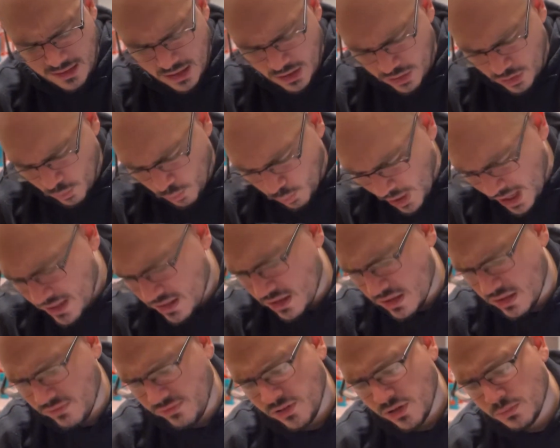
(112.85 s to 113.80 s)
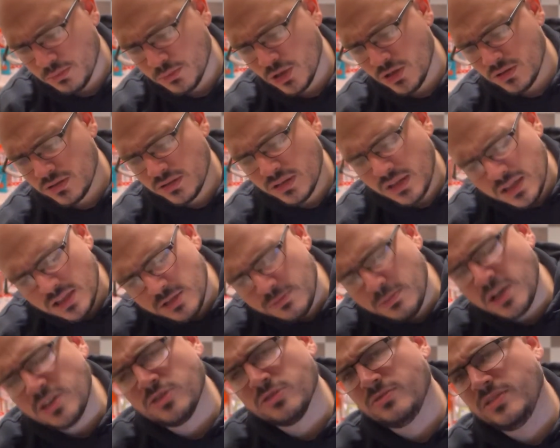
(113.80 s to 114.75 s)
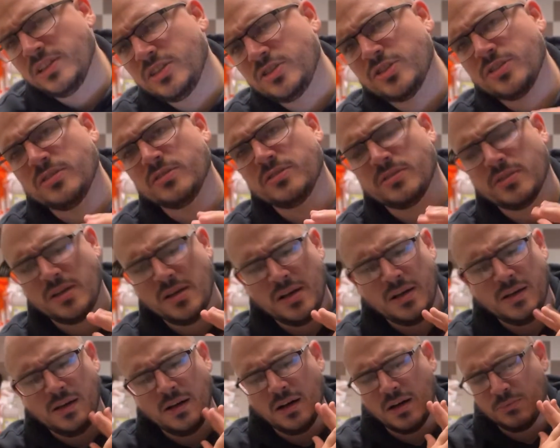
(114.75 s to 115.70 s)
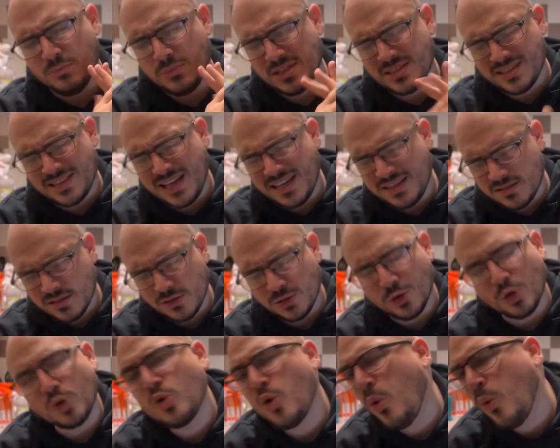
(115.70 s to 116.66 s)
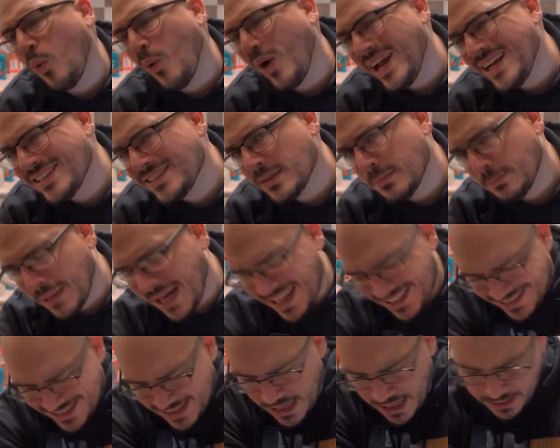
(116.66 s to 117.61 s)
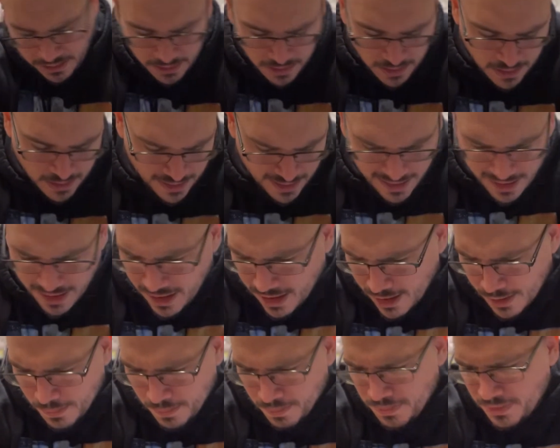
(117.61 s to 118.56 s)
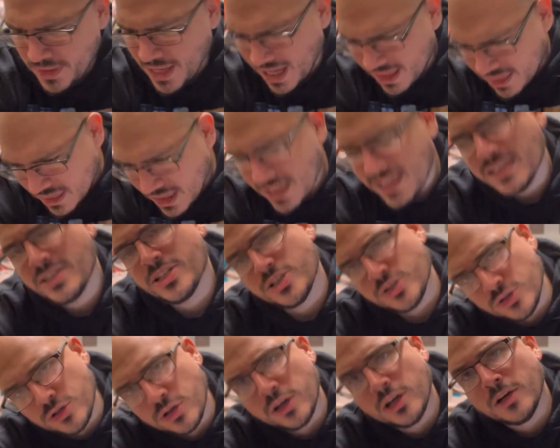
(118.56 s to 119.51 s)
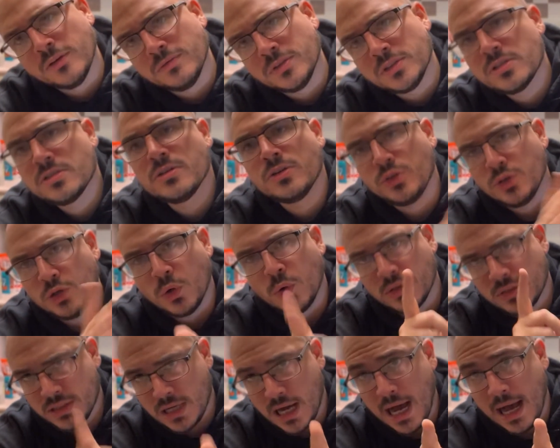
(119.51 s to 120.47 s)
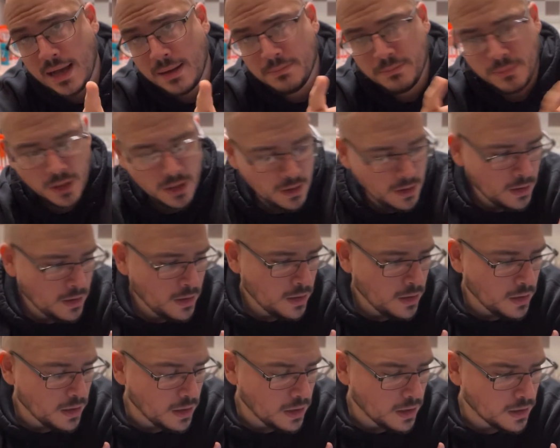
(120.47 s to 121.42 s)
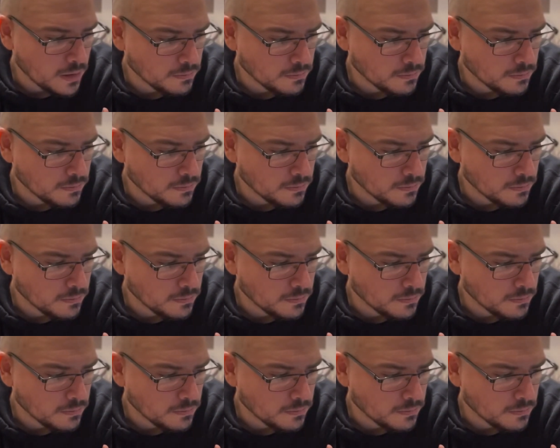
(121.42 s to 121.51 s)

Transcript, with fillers: The way that the film looks, special features, um, this nice little quaint box set, um, I think it deserves your time. Um,